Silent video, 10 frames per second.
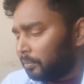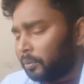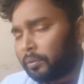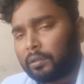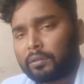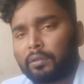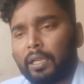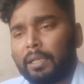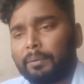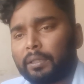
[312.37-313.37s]
Before also
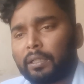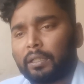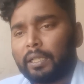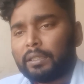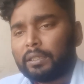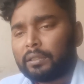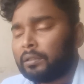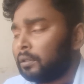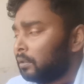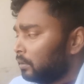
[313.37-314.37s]
I have been
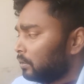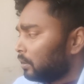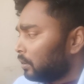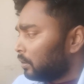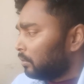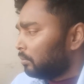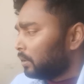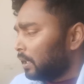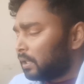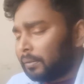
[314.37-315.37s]
analyzing the
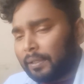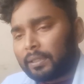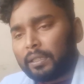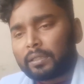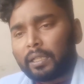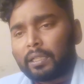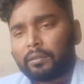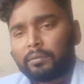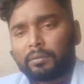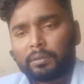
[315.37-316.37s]
NAS devices
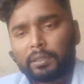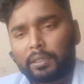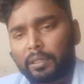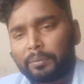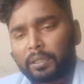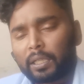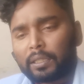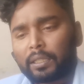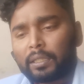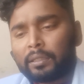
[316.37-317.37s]
and retrieve the
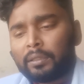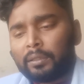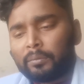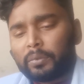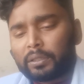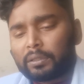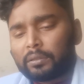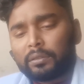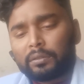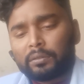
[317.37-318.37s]
data, but
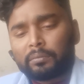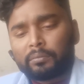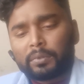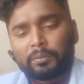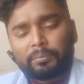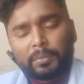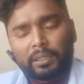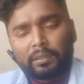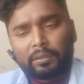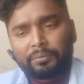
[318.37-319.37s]

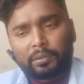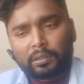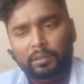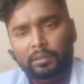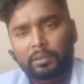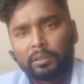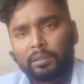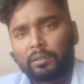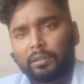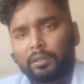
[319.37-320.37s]
by the for the
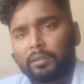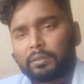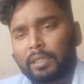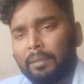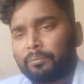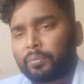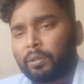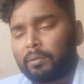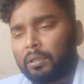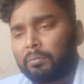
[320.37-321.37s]
time
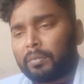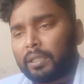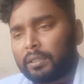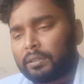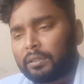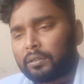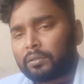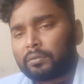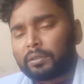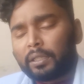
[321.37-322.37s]
problem, I did not
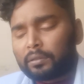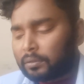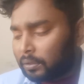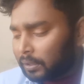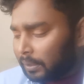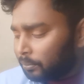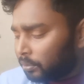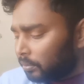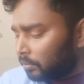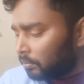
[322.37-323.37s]
get the time
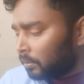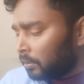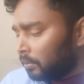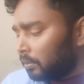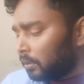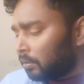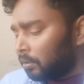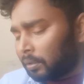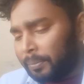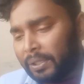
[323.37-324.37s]
to
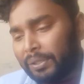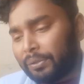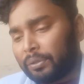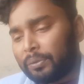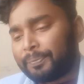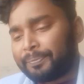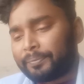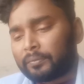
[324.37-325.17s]
record a video.